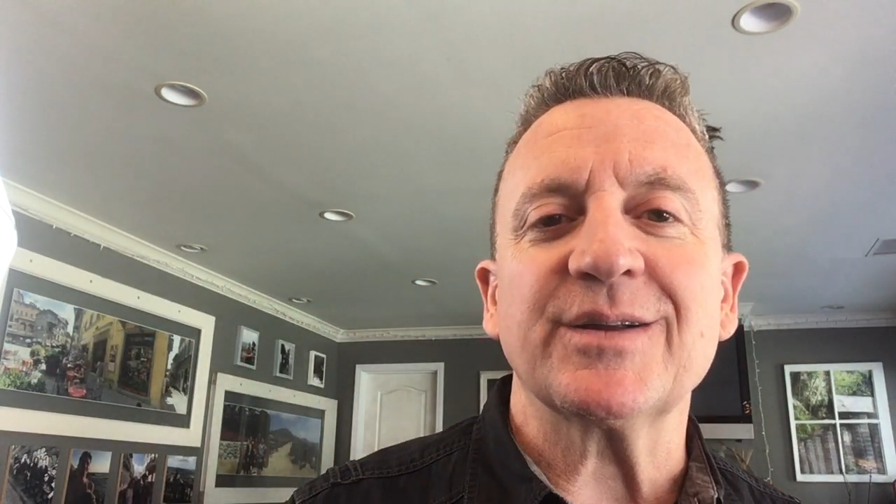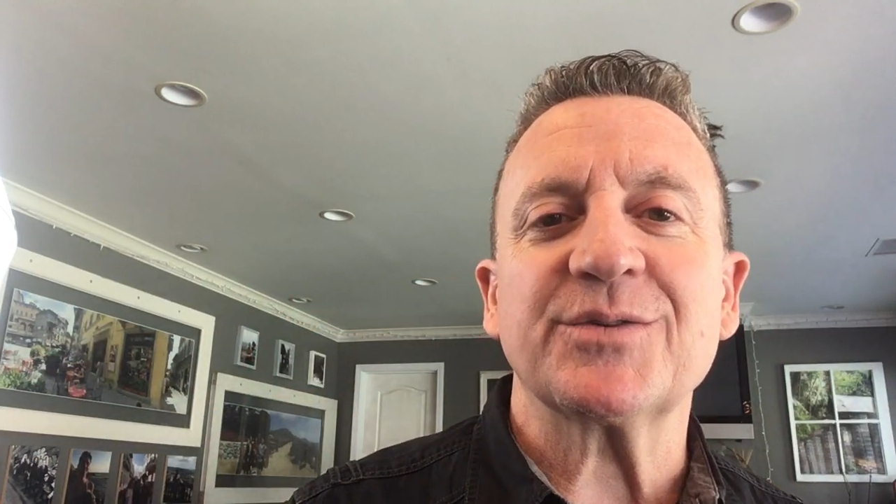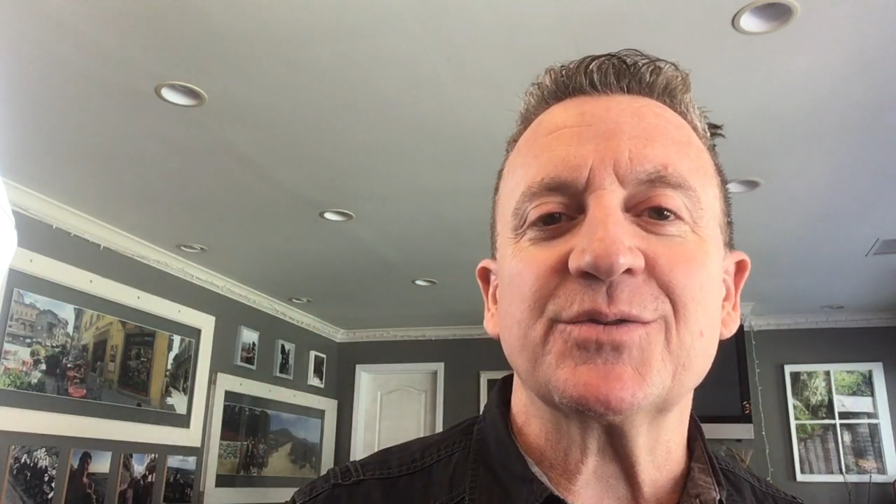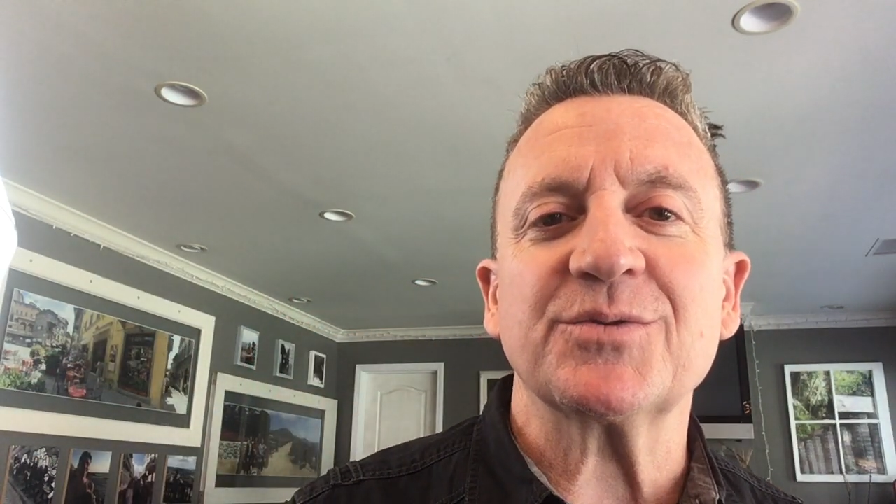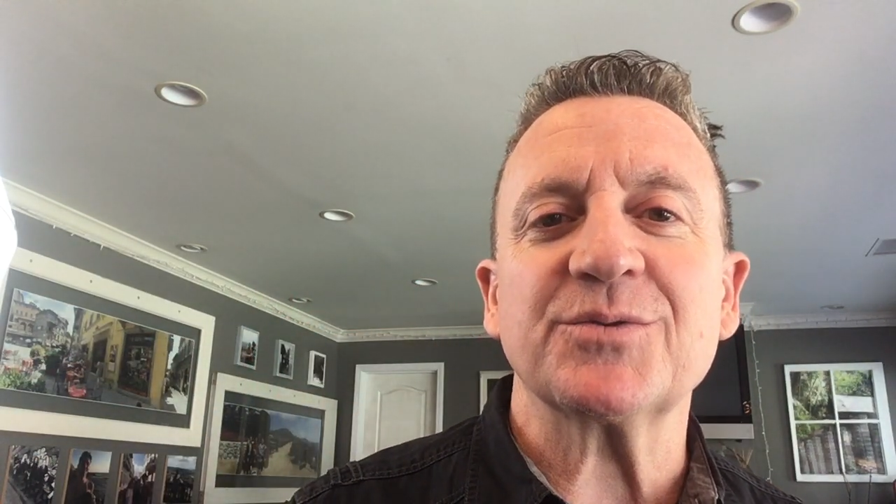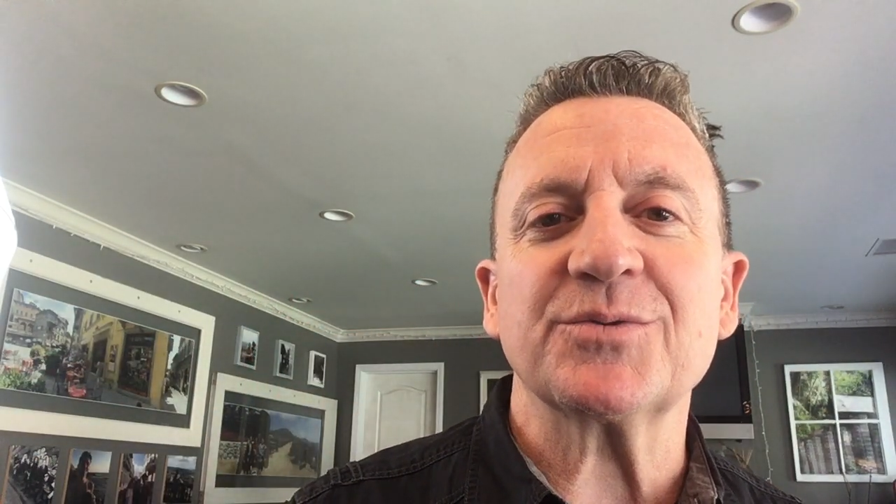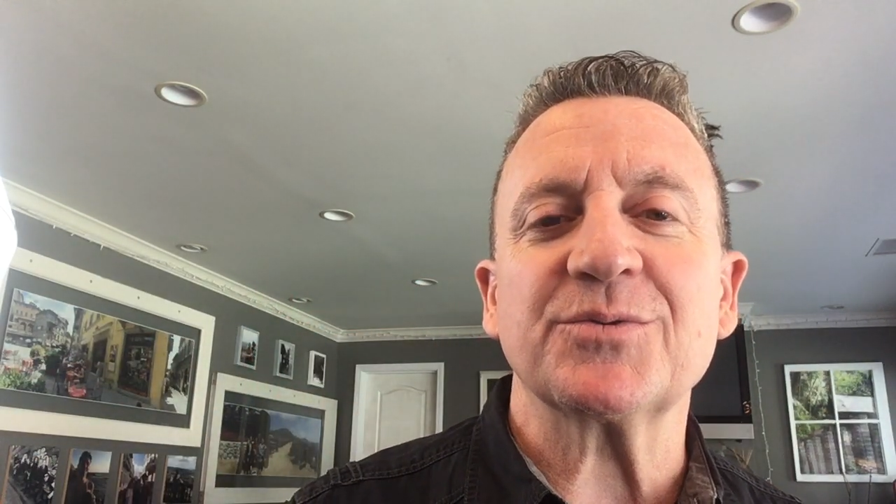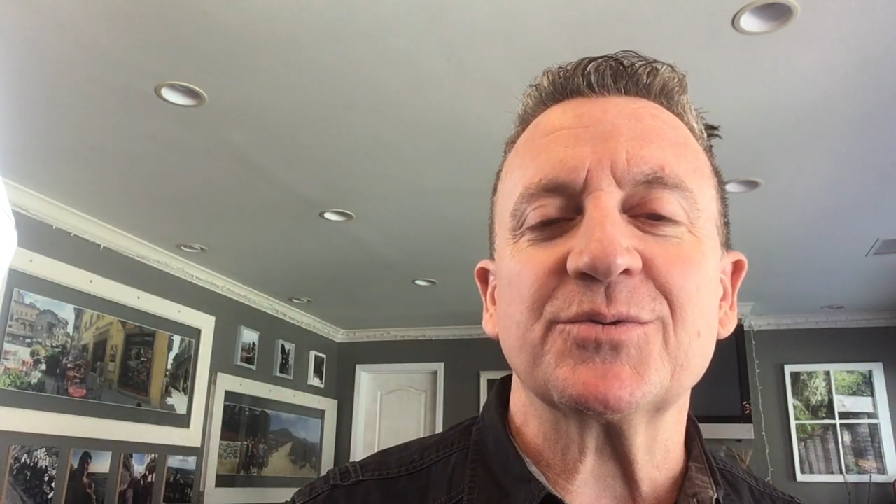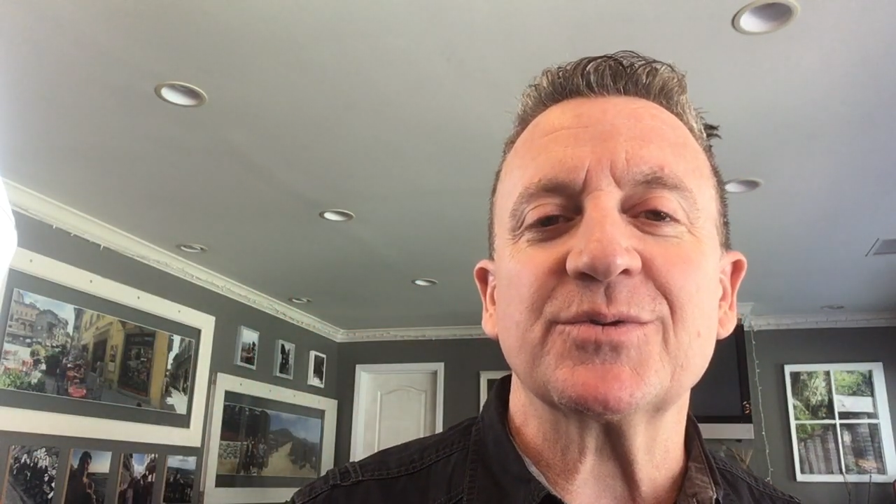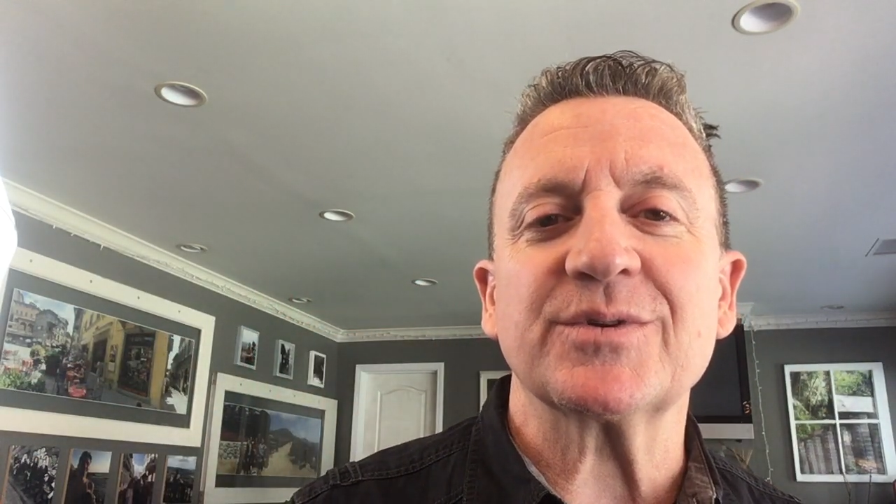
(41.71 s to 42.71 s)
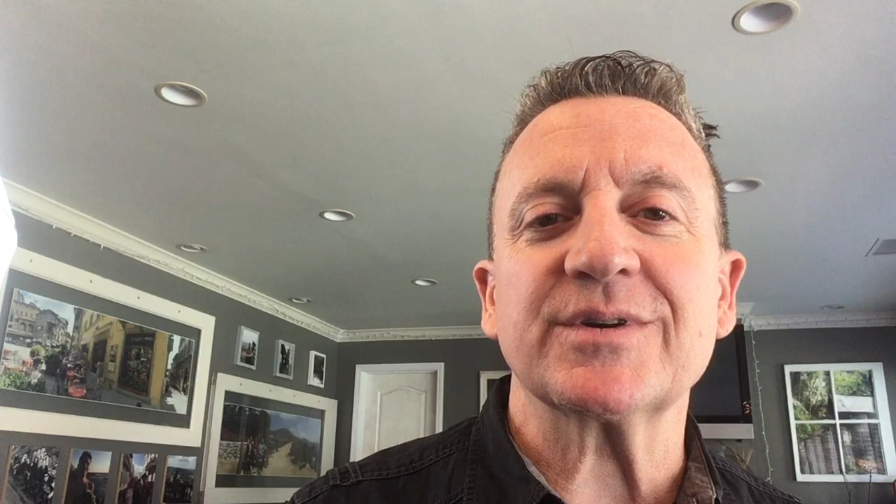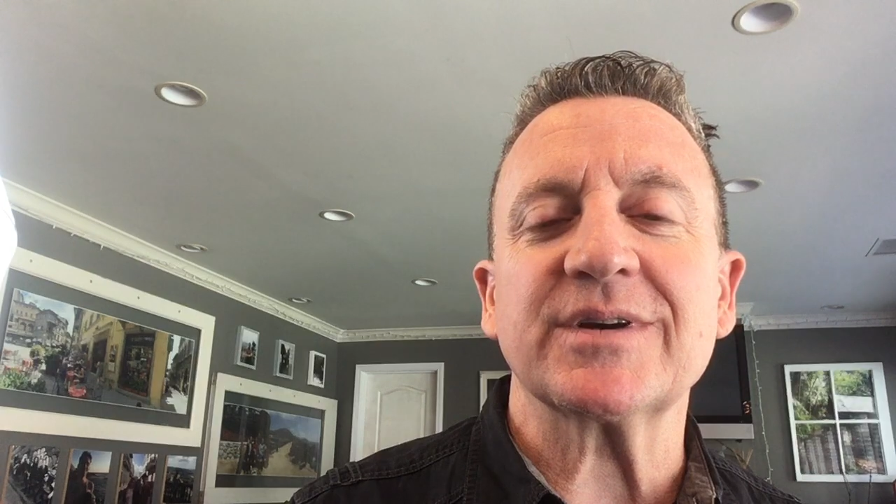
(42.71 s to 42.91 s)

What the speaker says: to